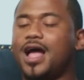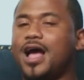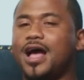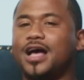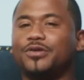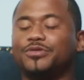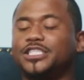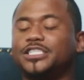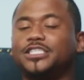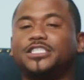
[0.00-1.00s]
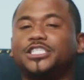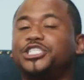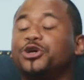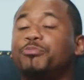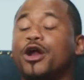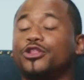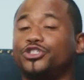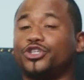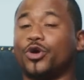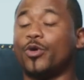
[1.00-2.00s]
Ah, well, this is the chill part of the
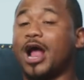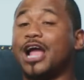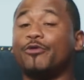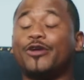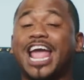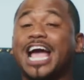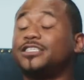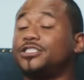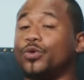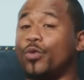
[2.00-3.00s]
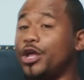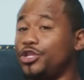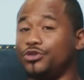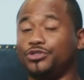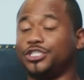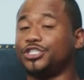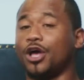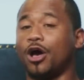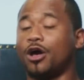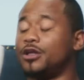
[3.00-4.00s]
show where I react to what you just
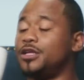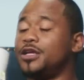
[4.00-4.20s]
saw.